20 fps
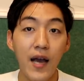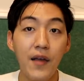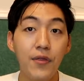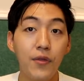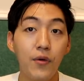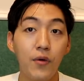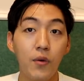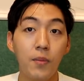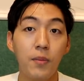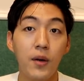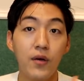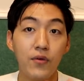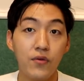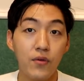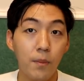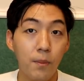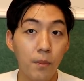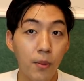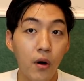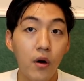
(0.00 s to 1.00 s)
I thought
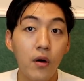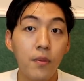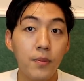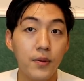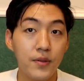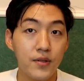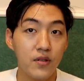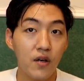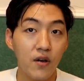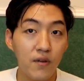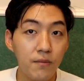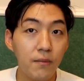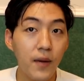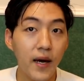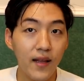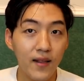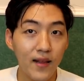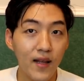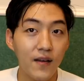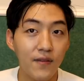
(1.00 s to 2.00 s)
about the purpose of
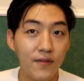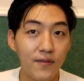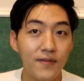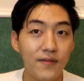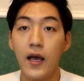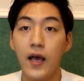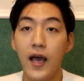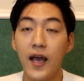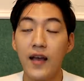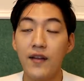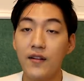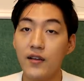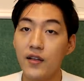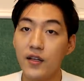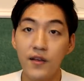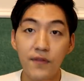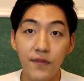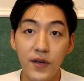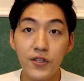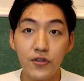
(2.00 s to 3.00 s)
my life. And
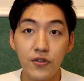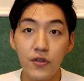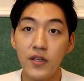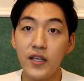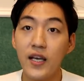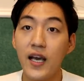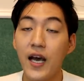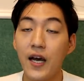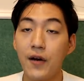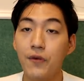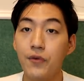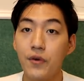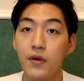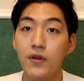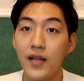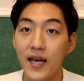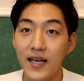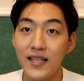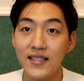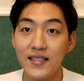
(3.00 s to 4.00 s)
eventually I
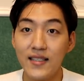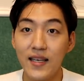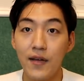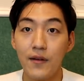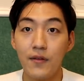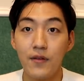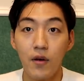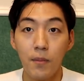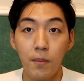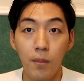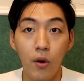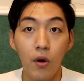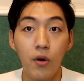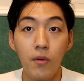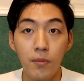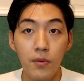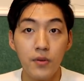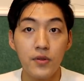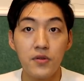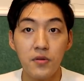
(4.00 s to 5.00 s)
realized that the
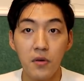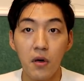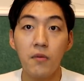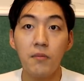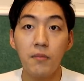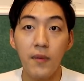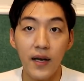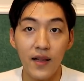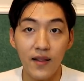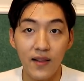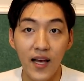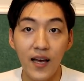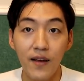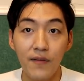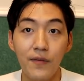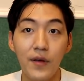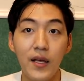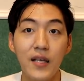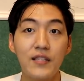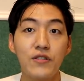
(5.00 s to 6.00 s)
purpose of my
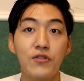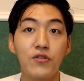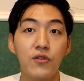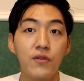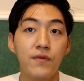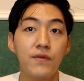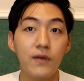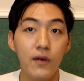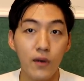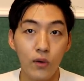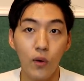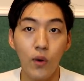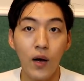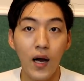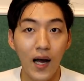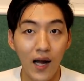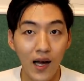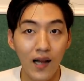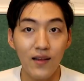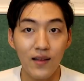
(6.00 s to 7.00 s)
life is to
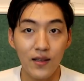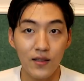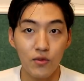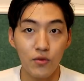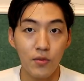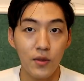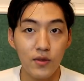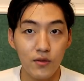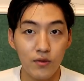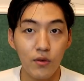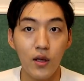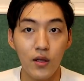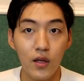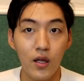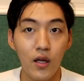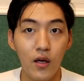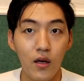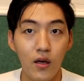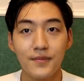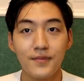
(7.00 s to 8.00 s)
follow Allah
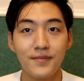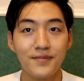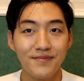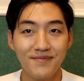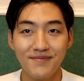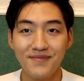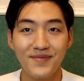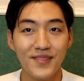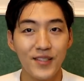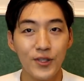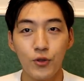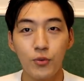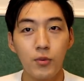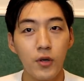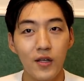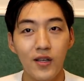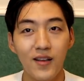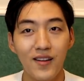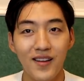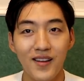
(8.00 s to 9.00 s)

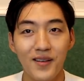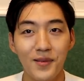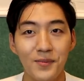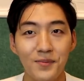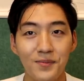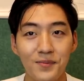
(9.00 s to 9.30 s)
subhanallah.